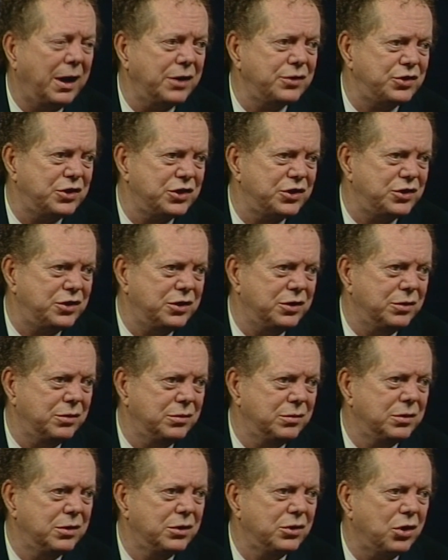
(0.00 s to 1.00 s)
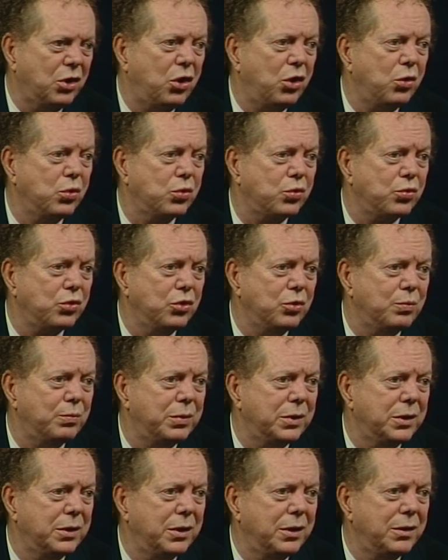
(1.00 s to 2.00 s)
not just you, the whole
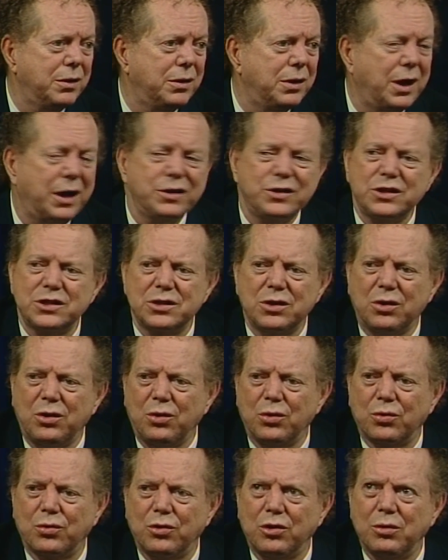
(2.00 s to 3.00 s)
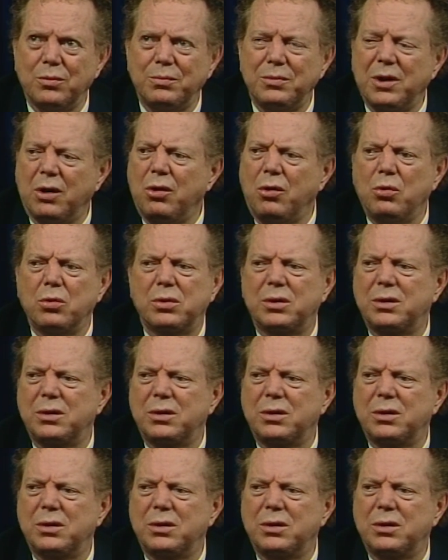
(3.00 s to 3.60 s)
group. Not just the whole group, the